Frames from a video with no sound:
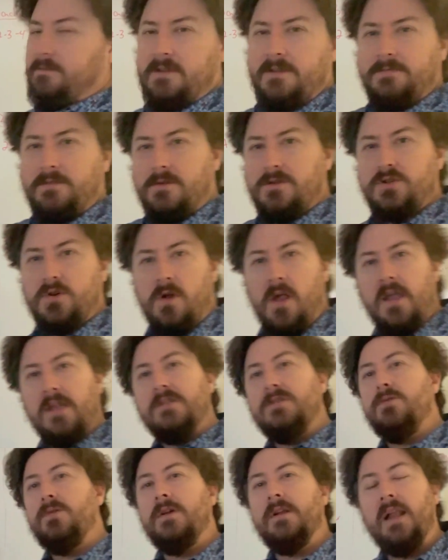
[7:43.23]
if they're drawing
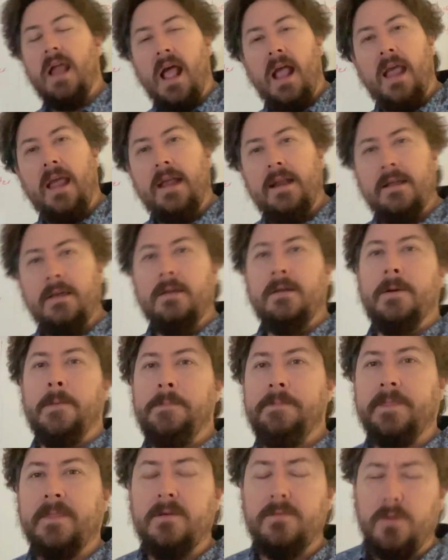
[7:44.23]
to a 9,
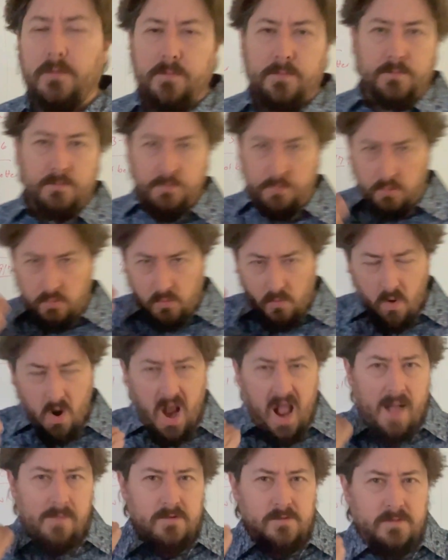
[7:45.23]
they're
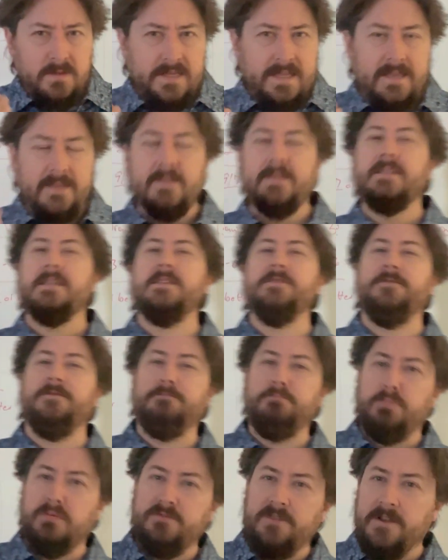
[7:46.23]
probably, this is
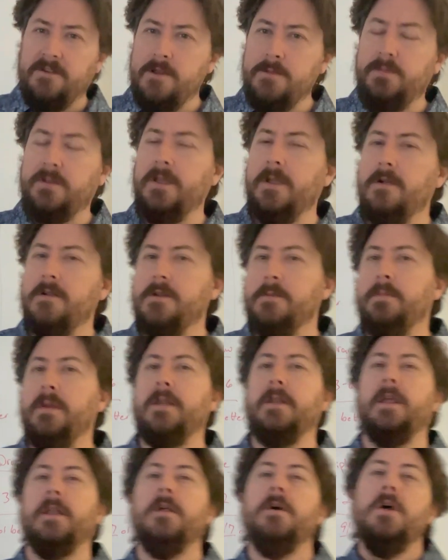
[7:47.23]
very player
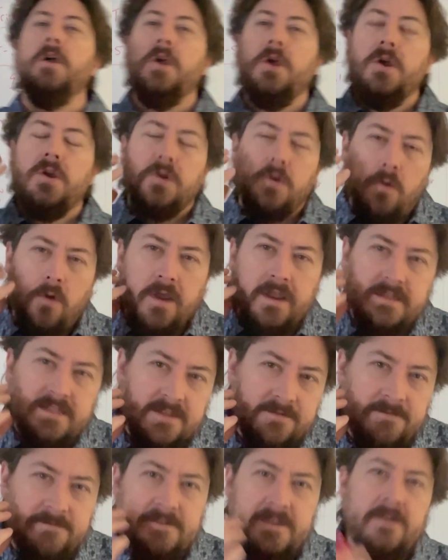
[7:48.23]
dependent, going
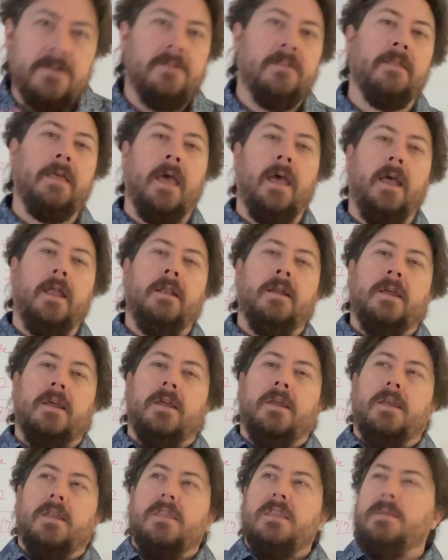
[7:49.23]
to feel that
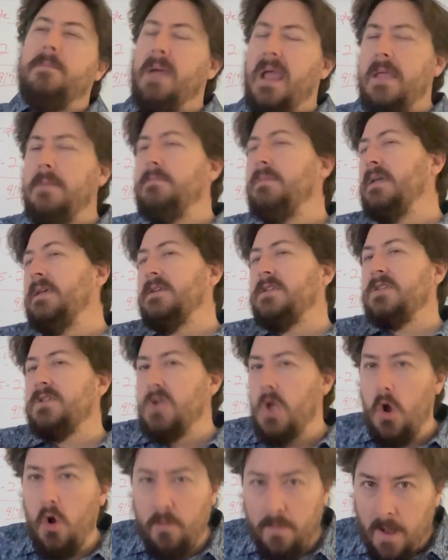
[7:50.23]
you might be
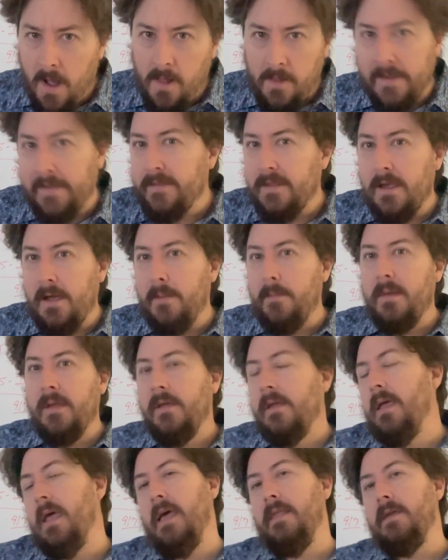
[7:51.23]
snowballing them
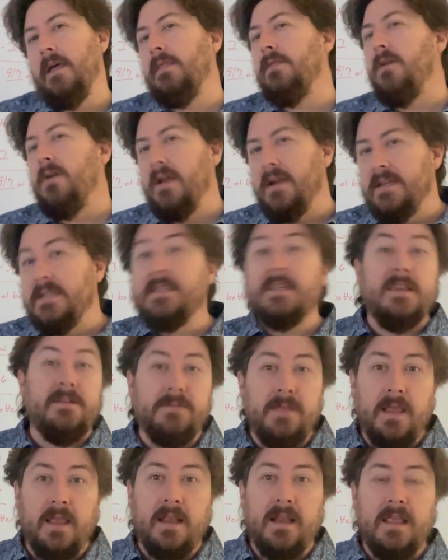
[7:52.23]
and that they're gonna see if
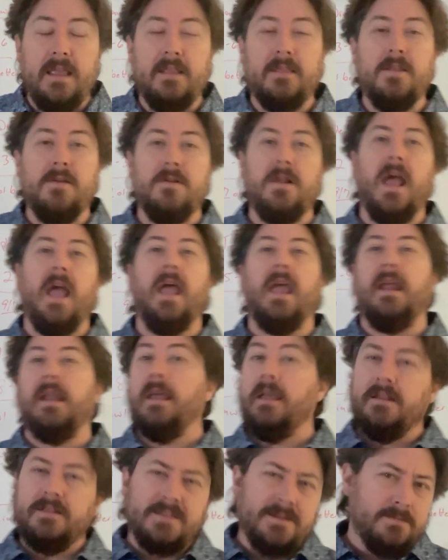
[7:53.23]
they can hit their 9.
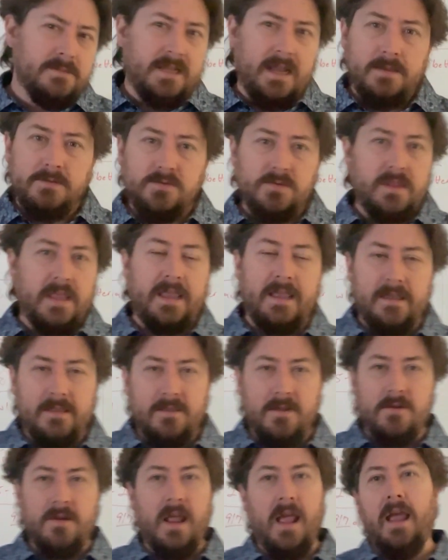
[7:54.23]
And sometimes when they hit
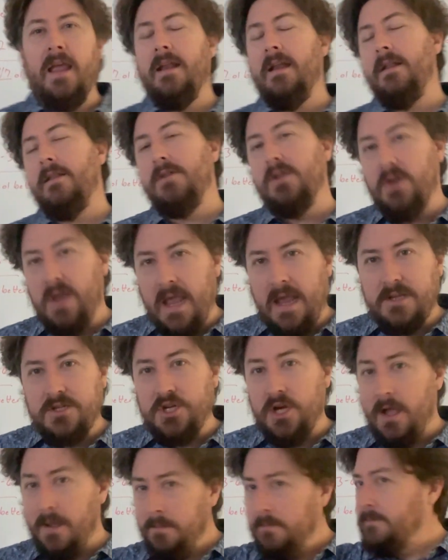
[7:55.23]
their 9 and you catch
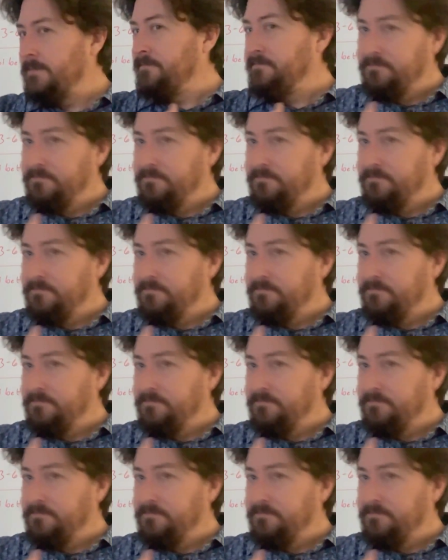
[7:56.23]
up,